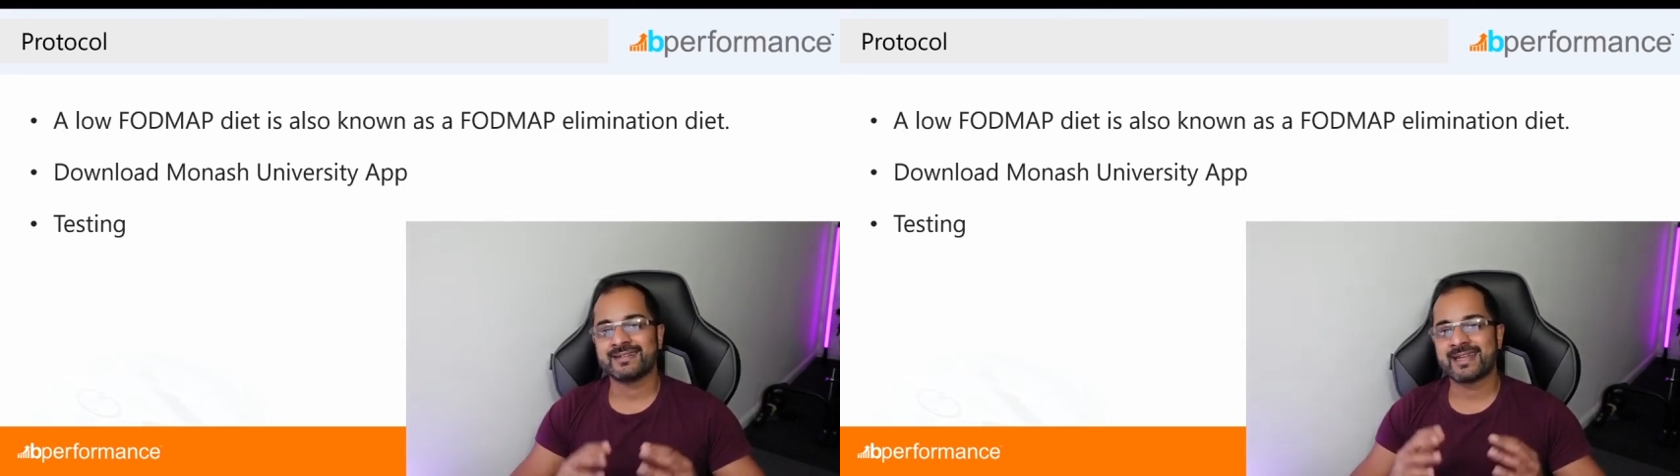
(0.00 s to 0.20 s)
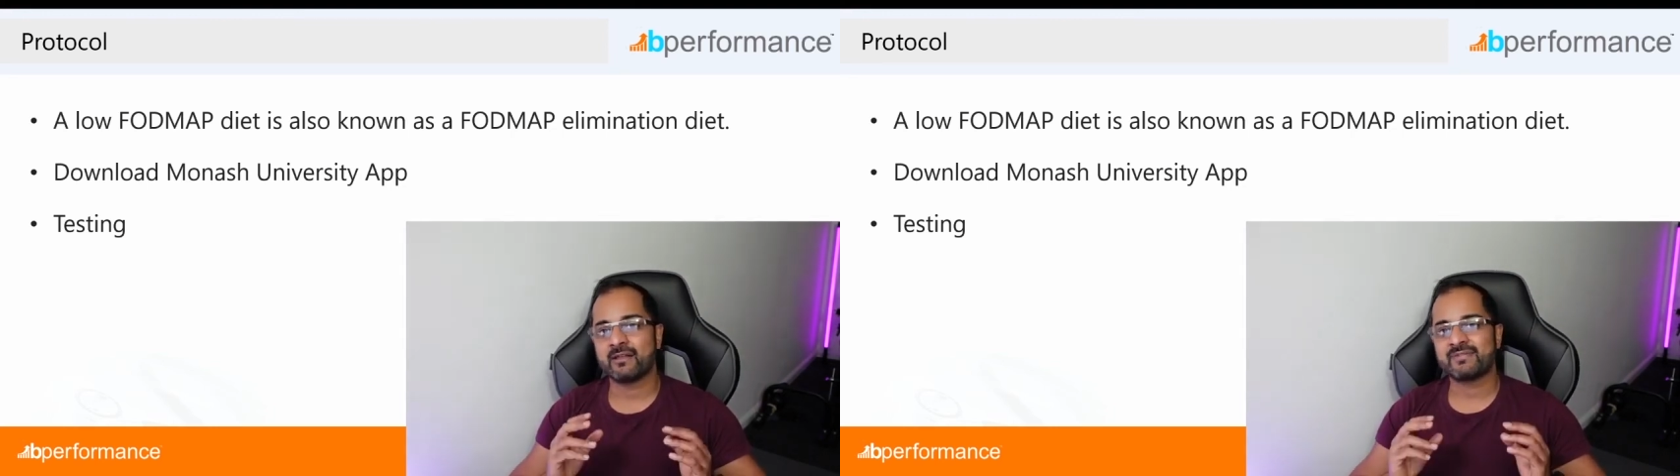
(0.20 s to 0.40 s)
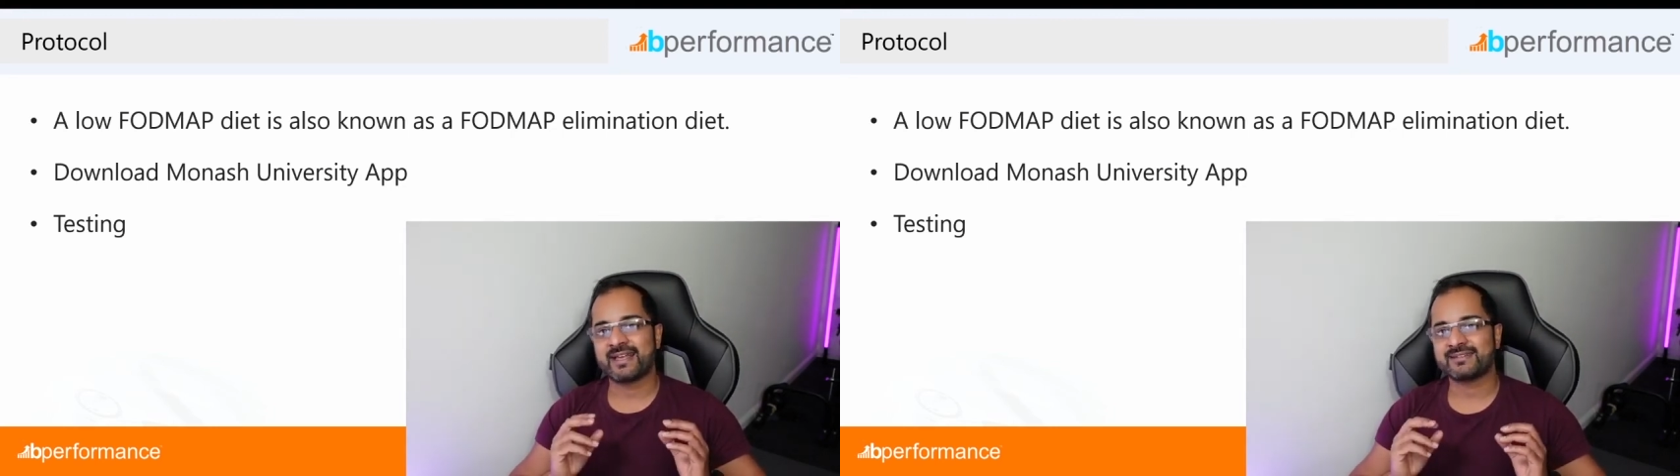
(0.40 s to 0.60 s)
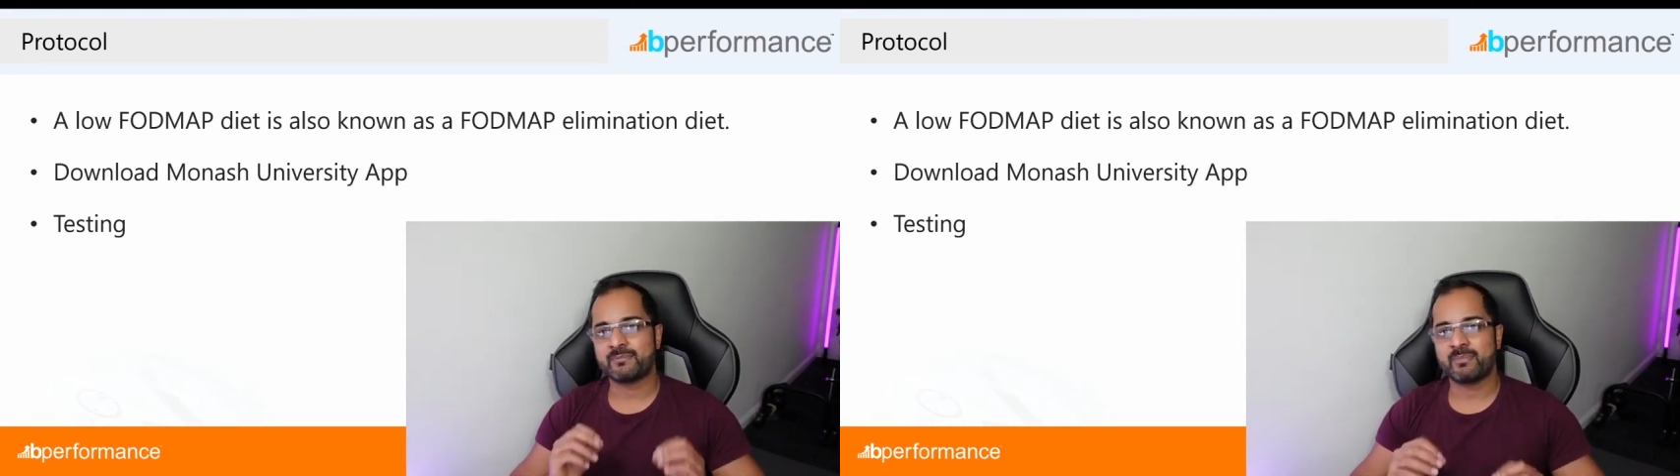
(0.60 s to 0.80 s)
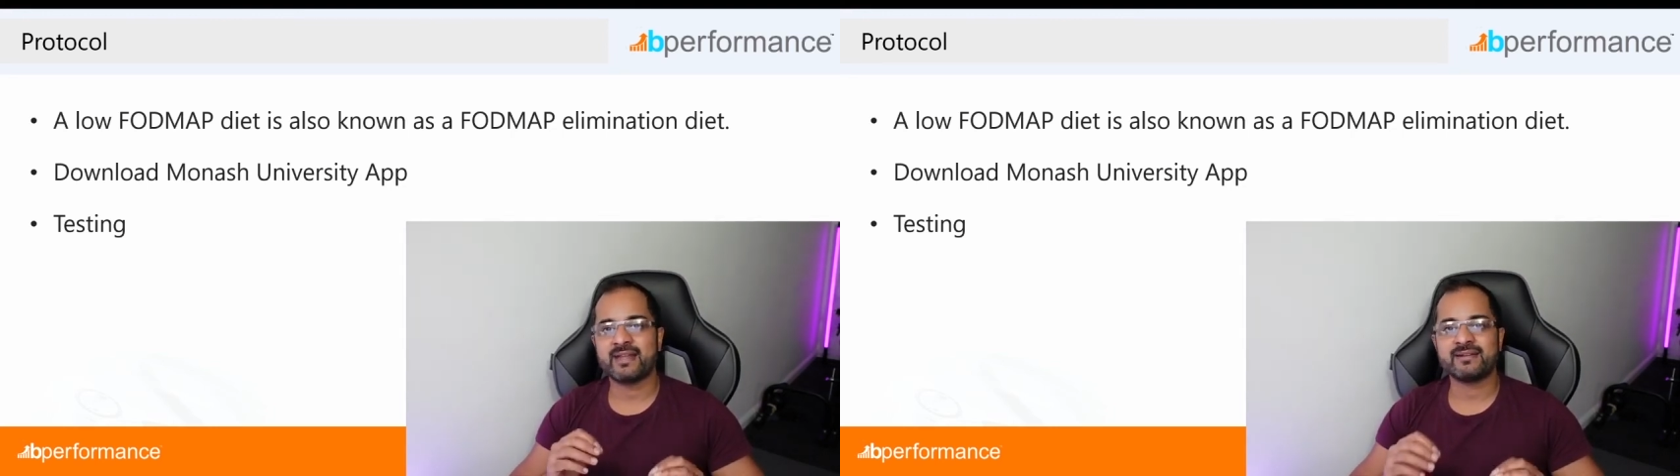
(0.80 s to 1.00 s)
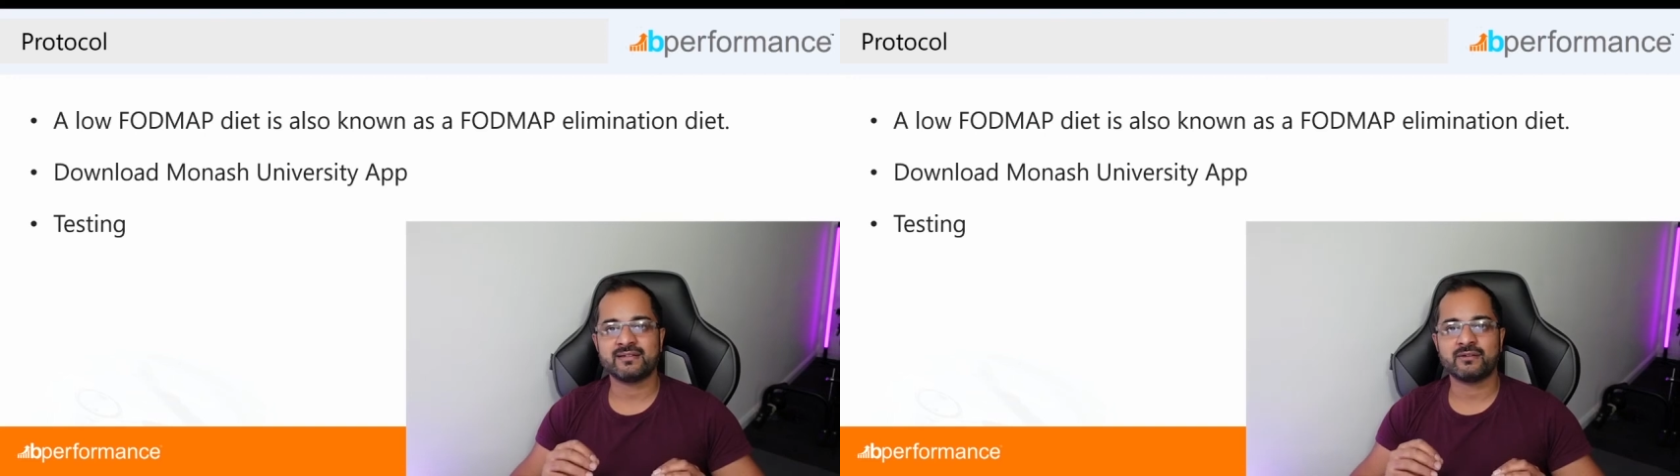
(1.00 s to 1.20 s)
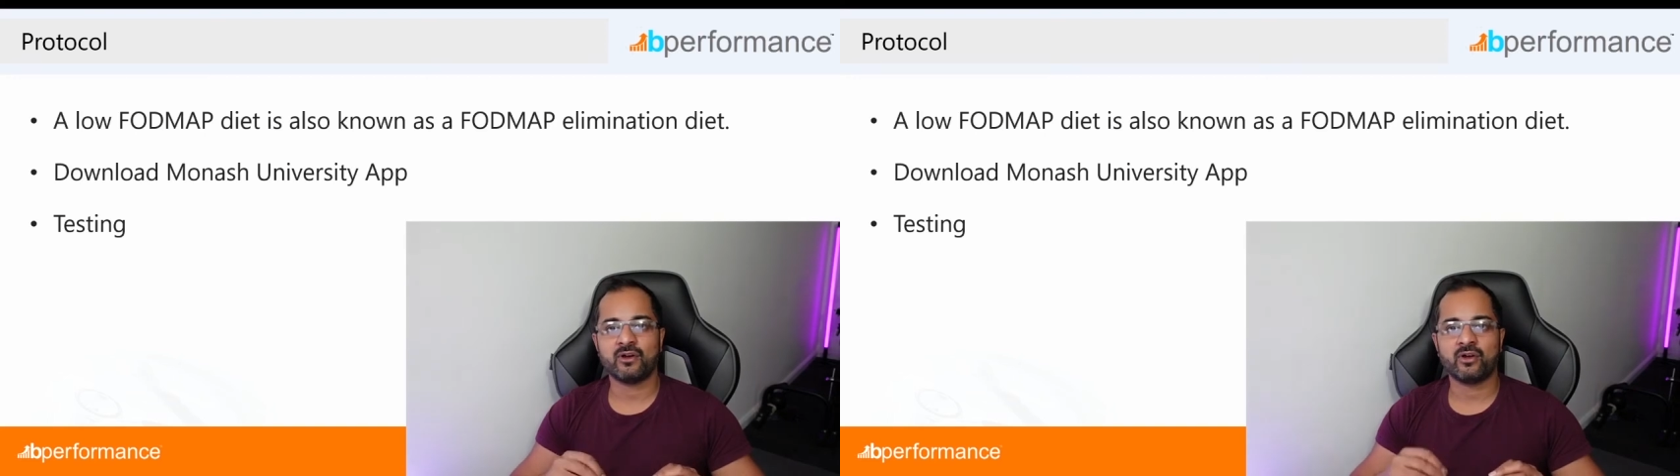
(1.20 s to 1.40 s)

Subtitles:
Now, that's dependent